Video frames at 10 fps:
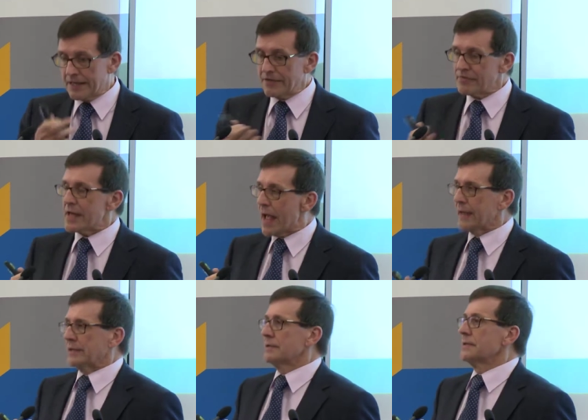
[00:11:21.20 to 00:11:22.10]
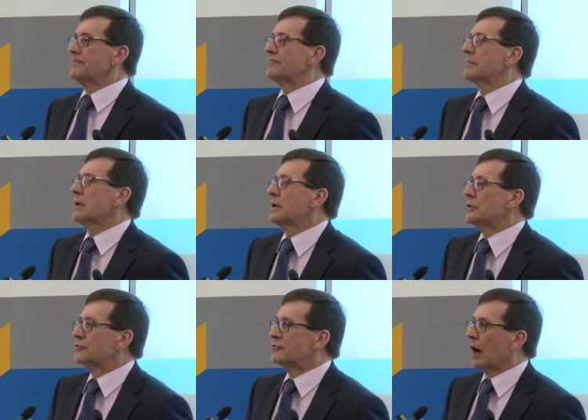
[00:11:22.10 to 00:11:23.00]
In the end,
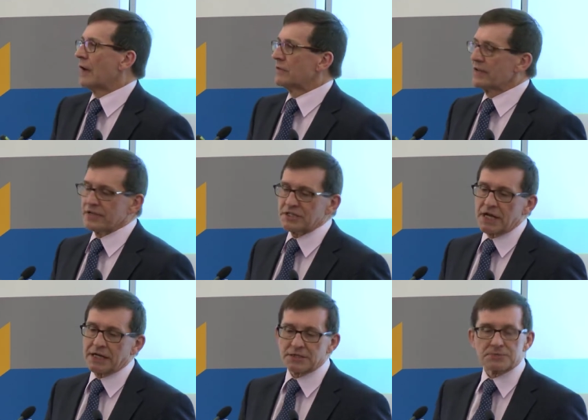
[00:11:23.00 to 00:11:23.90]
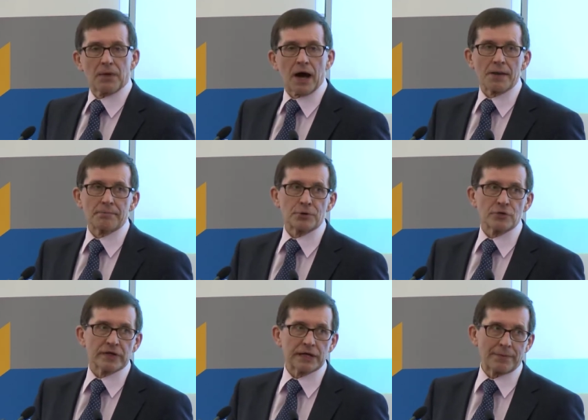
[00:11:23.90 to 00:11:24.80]
you drive living standards by
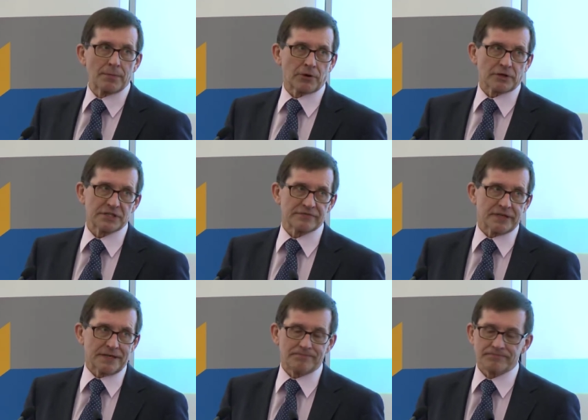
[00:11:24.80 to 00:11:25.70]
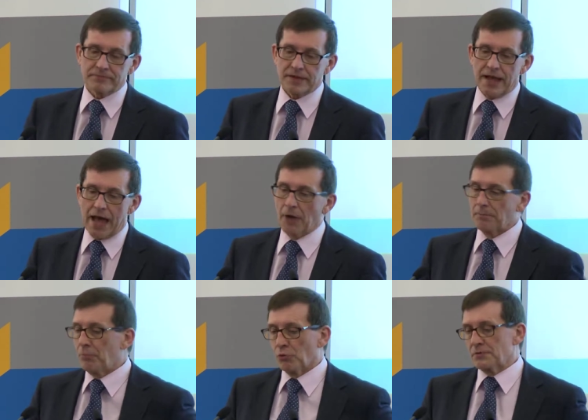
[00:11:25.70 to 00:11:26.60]
improving labour productivity.
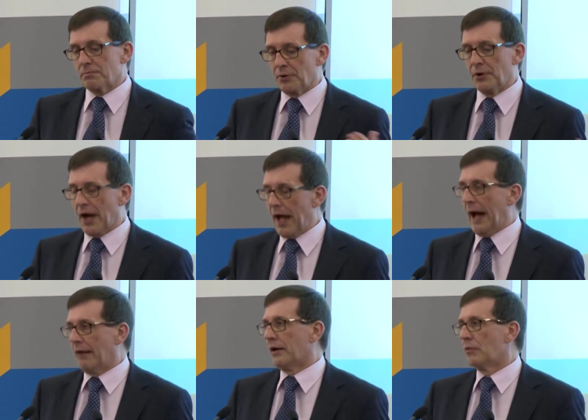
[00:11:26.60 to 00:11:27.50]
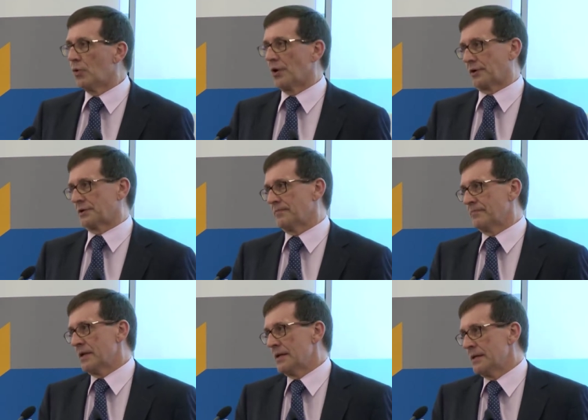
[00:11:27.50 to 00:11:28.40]
Output per hour worked
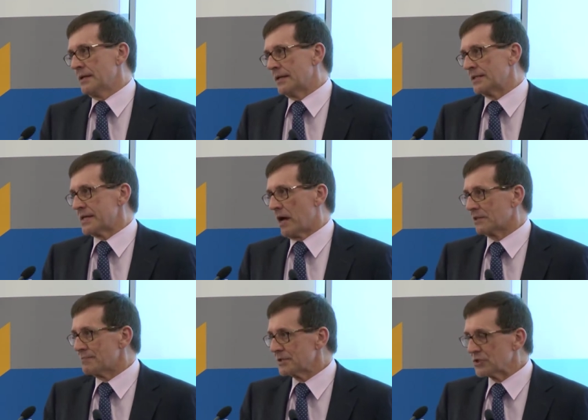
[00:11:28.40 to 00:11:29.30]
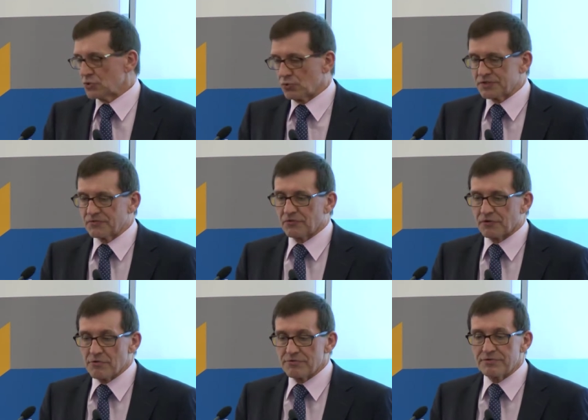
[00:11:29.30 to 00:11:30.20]
is the ultimate source of
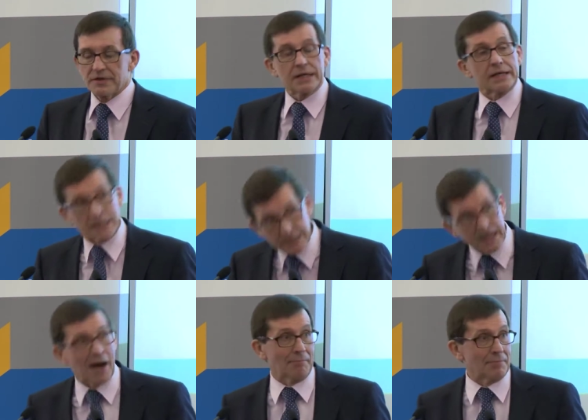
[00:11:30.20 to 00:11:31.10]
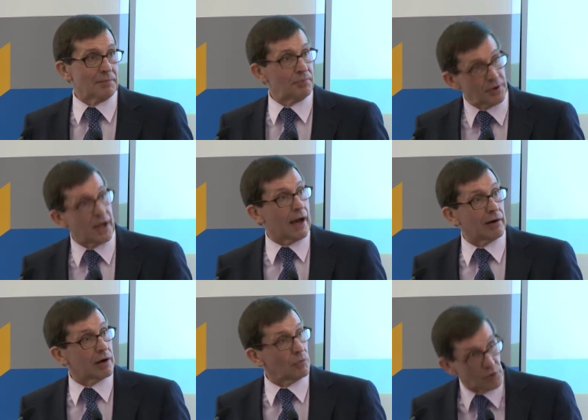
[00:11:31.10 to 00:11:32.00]
growth in income per
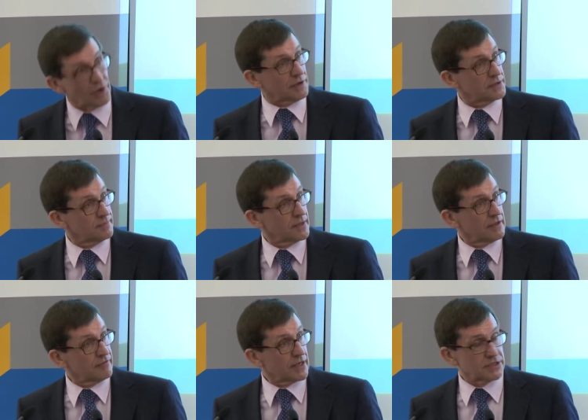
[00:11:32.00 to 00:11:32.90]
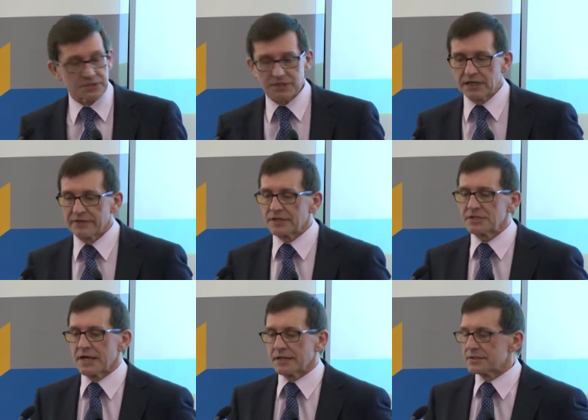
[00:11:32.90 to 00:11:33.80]
hour worked, that is to say, living
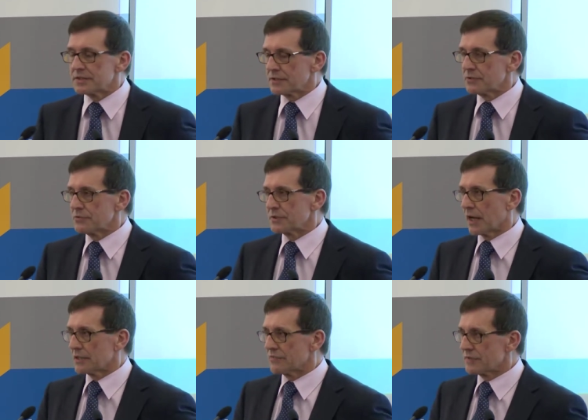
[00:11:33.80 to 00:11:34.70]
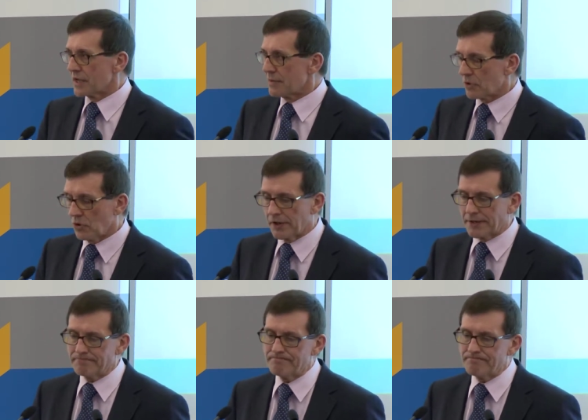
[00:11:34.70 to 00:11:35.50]
standards. These are two sides of the same coin.